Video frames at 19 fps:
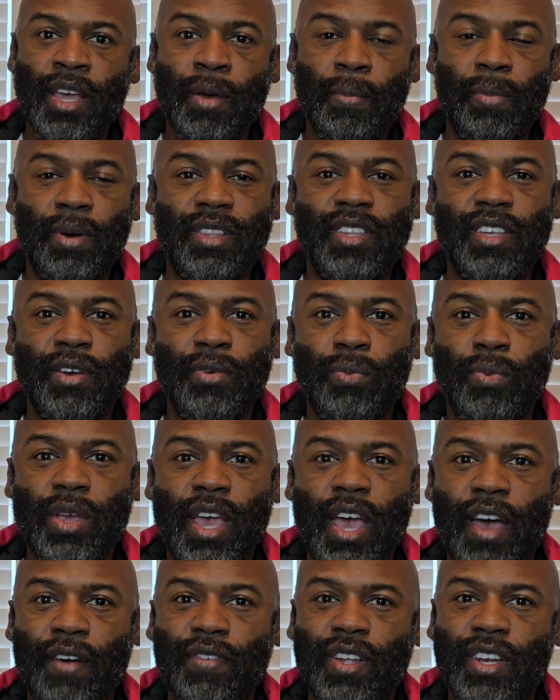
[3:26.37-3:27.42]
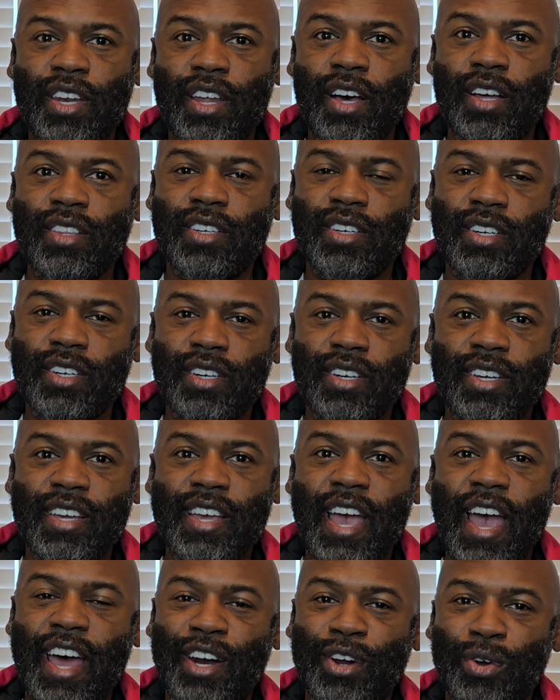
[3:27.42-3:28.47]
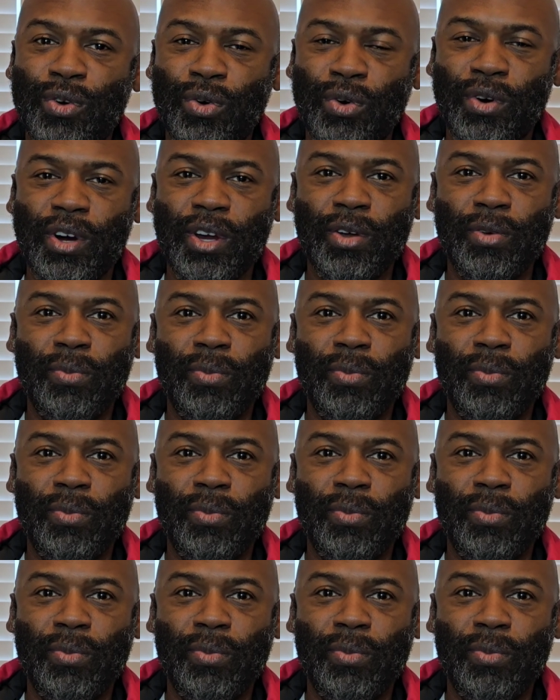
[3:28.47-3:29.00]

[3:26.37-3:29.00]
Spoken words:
But then we have another category,